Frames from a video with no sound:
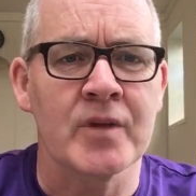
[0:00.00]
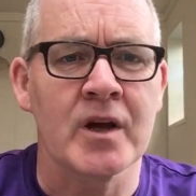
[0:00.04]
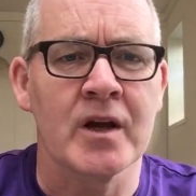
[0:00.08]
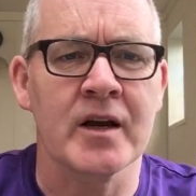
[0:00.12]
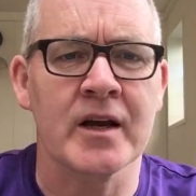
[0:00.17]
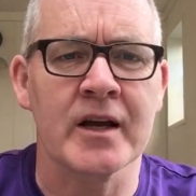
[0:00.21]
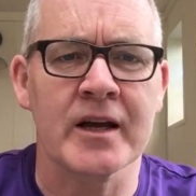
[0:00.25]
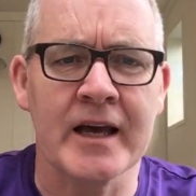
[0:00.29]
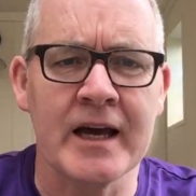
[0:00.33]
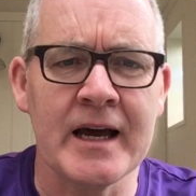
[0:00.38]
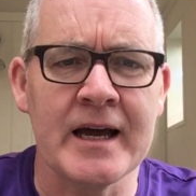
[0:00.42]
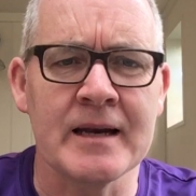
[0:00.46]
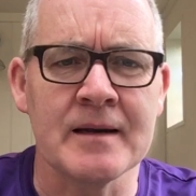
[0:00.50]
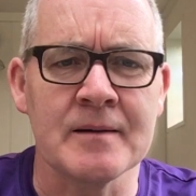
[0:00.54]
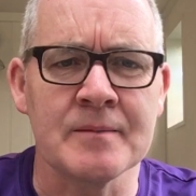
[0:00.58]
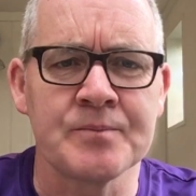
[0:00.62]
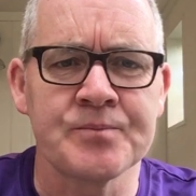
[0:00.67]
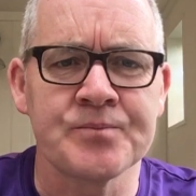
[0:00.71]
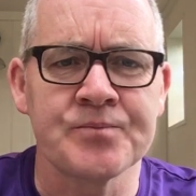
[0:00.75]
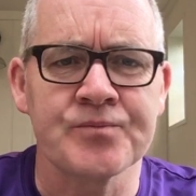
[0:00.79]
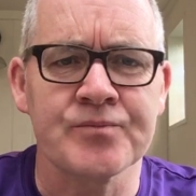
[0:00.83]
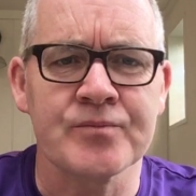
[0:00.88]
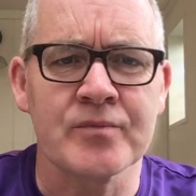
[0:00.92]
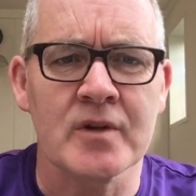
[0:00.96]
And again,
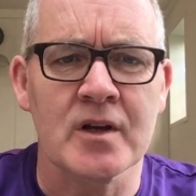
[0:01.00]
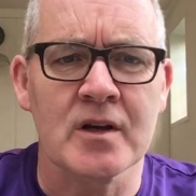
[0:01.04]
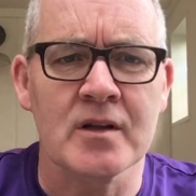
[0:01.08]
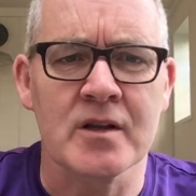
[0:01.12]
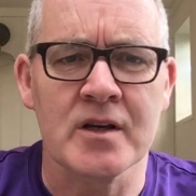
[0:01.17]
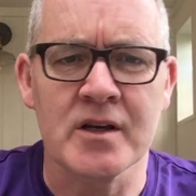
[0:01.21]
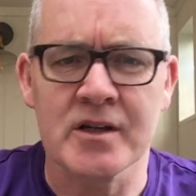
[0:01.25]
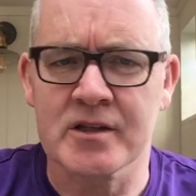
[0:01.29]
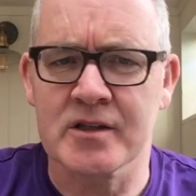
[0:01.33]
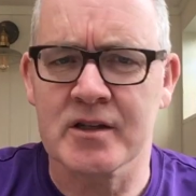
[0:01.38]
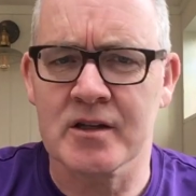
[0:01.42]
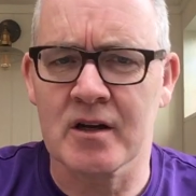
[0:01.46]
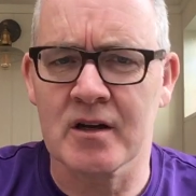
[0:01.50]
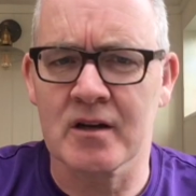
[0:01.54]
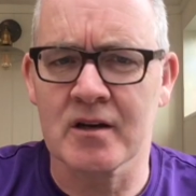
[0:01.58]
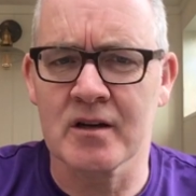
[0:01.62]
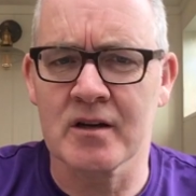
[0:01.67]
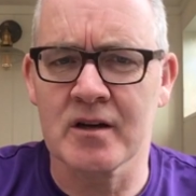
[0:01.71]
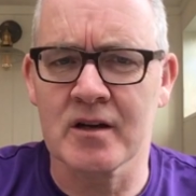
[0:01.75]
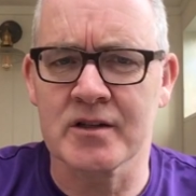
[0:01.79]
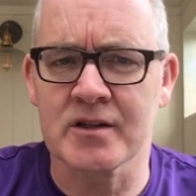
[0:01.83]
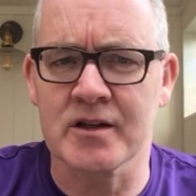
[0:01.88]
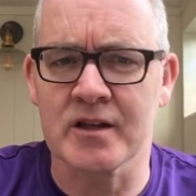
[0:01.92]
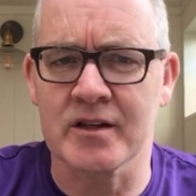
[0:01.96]
this
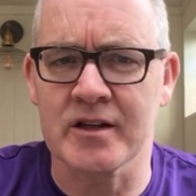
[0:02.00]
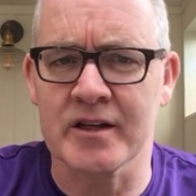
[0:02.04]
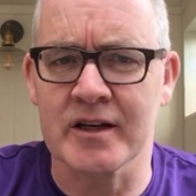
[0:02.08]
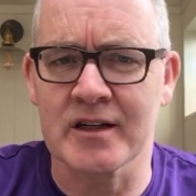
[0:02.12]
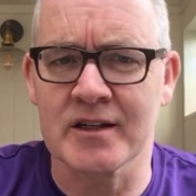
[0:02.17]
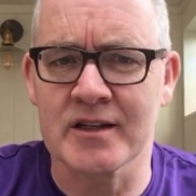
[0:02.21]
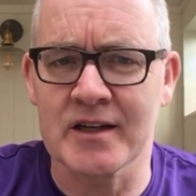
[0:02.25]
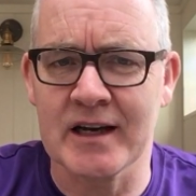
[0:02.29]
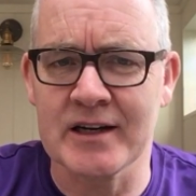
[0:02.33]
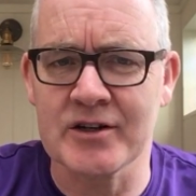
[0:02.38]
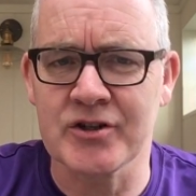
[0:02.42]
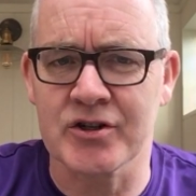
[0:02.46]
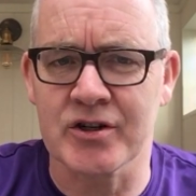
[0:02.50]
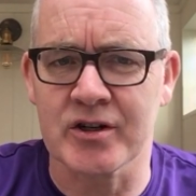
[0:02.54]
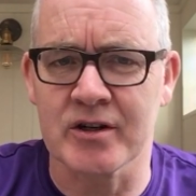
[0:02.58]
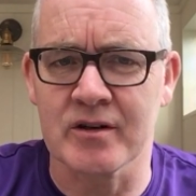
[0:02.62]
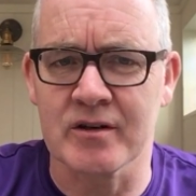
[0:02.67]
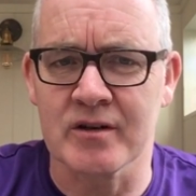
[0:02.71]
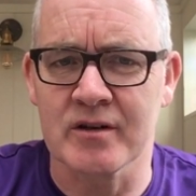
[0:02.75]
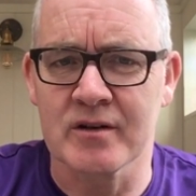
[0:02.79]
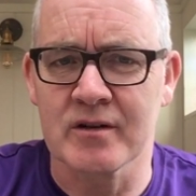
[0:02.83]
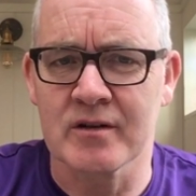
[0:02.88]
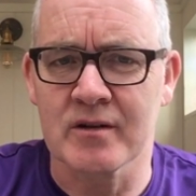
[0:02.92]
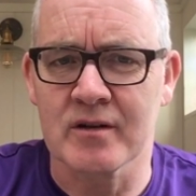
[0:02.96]
alerted the
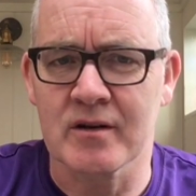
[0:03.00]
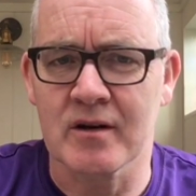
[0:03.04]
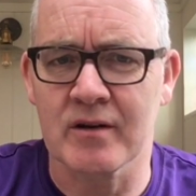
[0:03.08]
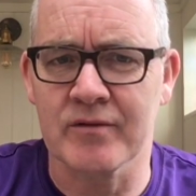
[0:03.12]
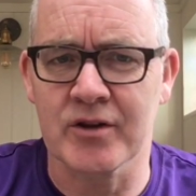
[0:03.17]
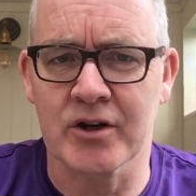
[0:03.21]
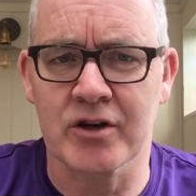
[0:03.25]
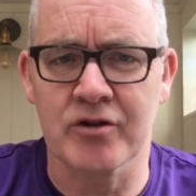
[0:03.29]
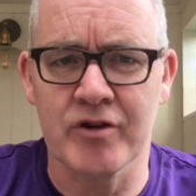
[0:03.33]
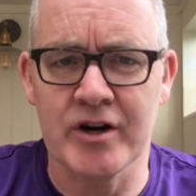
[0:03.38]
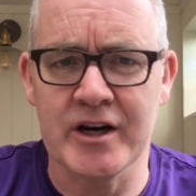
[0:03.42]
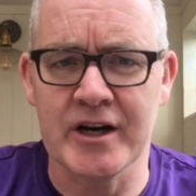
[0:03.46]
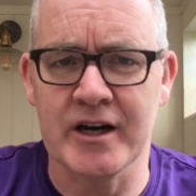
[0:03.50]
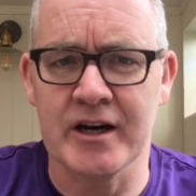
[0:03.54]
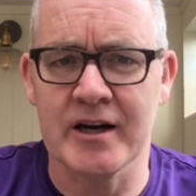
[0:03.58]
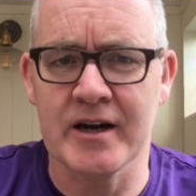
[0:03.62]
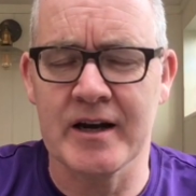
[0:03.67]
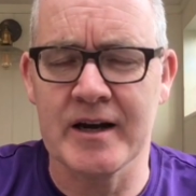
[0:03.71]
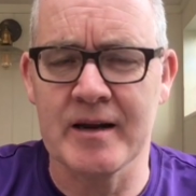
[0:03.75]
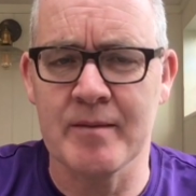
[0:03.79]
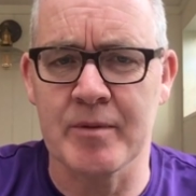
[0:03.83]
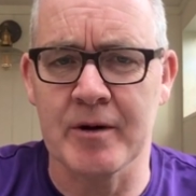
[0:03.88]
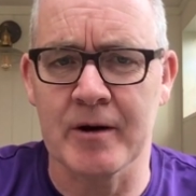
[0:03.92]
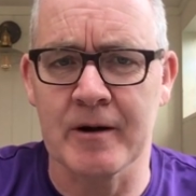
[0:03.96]
attention of the greedy
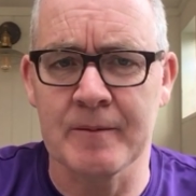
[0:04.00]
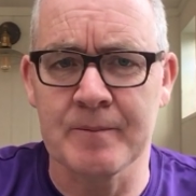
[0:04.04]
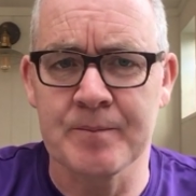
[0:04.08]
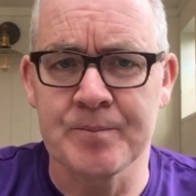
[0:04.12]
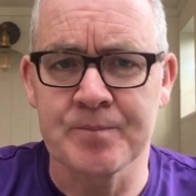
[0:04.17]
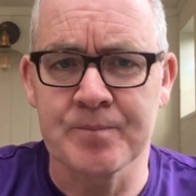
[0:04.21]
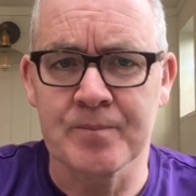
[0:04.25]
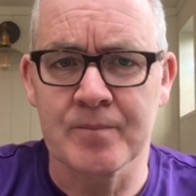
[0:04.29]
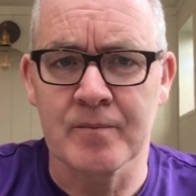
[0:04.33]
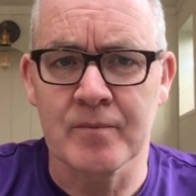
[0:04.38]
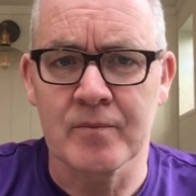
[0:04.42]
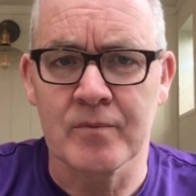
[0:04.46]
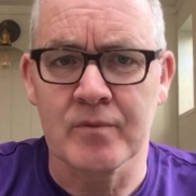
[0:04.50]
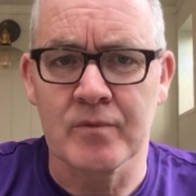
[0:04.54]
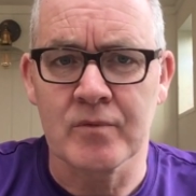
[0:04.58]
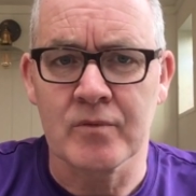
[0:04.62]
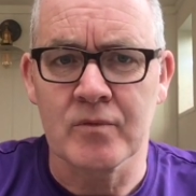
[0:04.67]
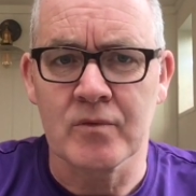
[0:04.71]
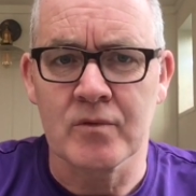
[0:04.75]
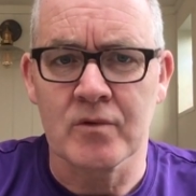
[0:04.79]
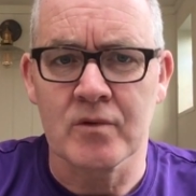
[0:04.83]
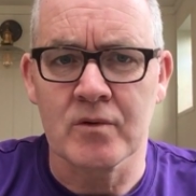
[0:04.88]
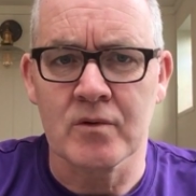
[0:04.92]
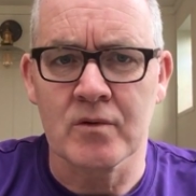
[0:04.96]
neighbour,
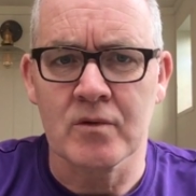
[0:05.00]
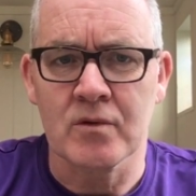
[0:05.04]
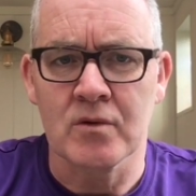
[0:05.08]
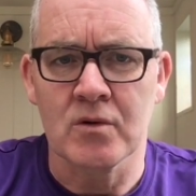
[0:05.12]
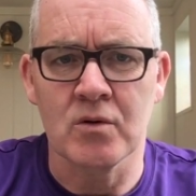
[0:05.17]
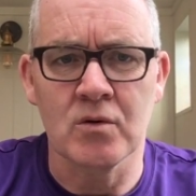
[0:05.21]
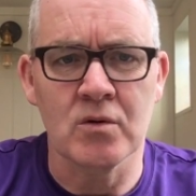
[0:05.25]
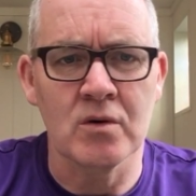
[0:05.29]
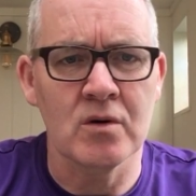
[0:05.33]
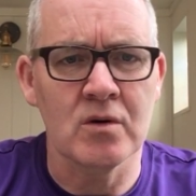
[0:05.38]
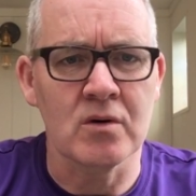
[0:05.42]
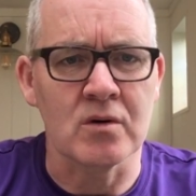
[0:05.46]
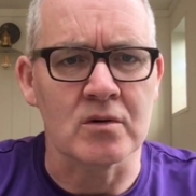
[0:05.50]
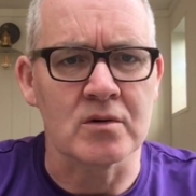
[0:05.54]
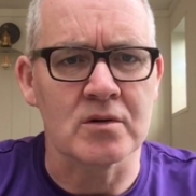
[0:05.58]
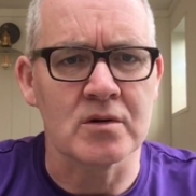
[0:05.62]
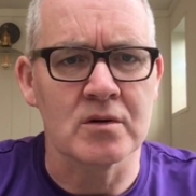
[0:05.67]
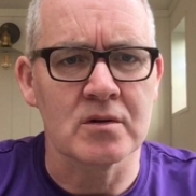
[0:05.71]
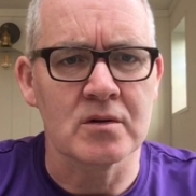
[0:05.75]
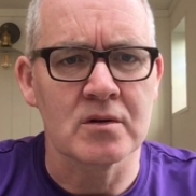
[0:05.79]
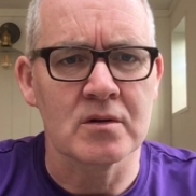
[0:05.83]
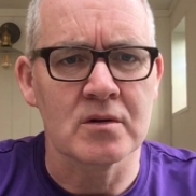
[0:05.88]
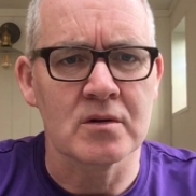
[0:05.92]
who looked